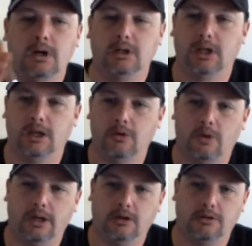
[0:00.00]
okay,
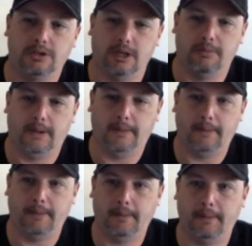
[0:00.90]
white glow tip.
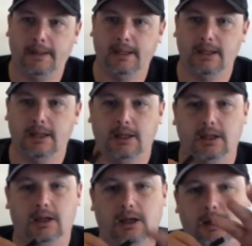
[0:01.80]

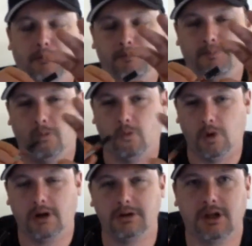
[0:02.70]

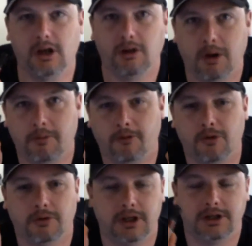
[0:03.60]
What I was talking about
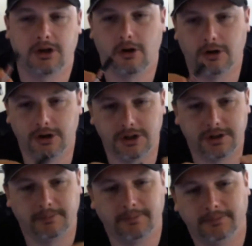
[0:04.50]
before with these
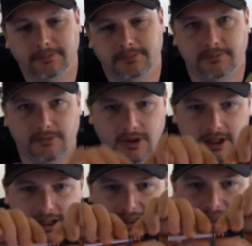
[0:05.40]
cartridges. This